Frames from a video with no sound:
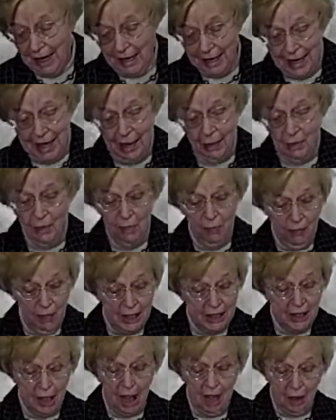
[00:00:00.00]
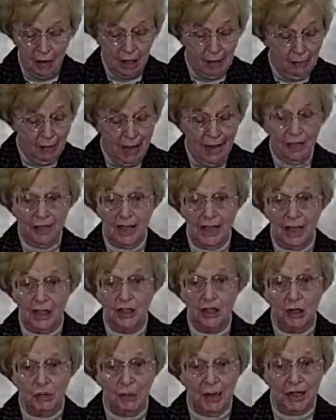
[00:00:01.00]
Now, when we talk about
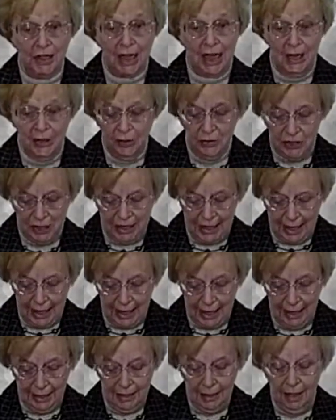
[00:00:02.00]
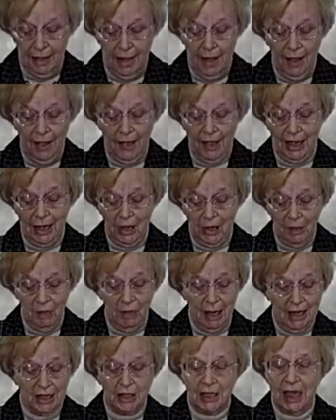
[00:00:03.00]
this, you must understand that you
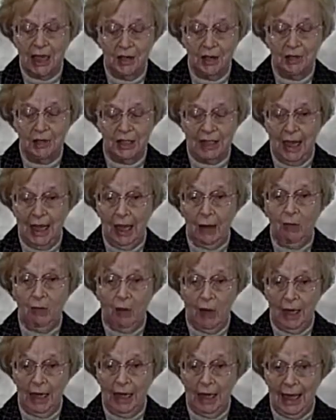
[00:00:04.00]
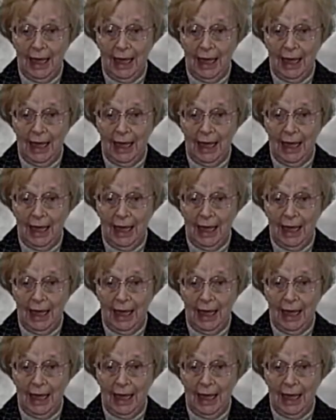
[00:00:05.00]
must understand what it